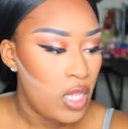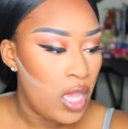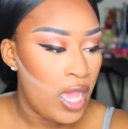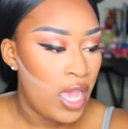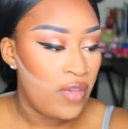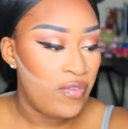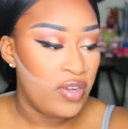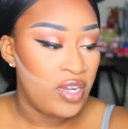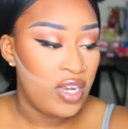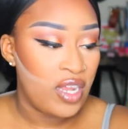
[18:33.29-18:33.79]

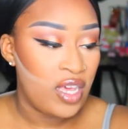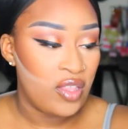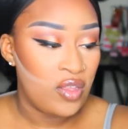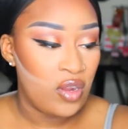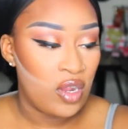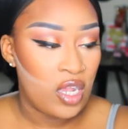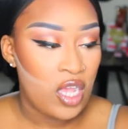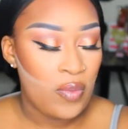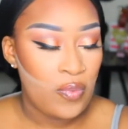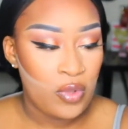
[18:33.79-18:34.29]
have
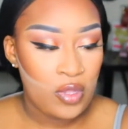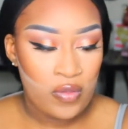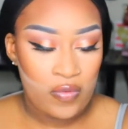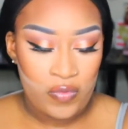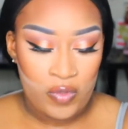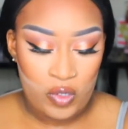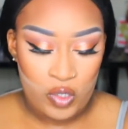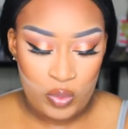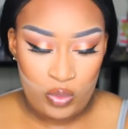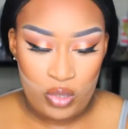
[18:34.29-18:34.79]
a couple of
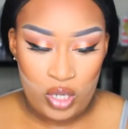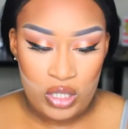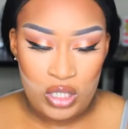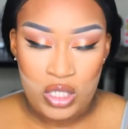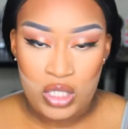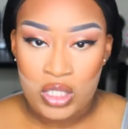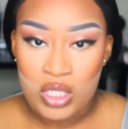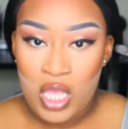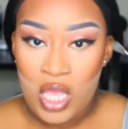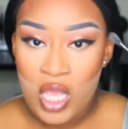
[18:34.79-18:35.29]
those
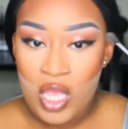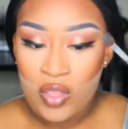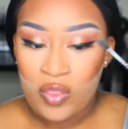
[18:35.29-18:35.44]
brushes,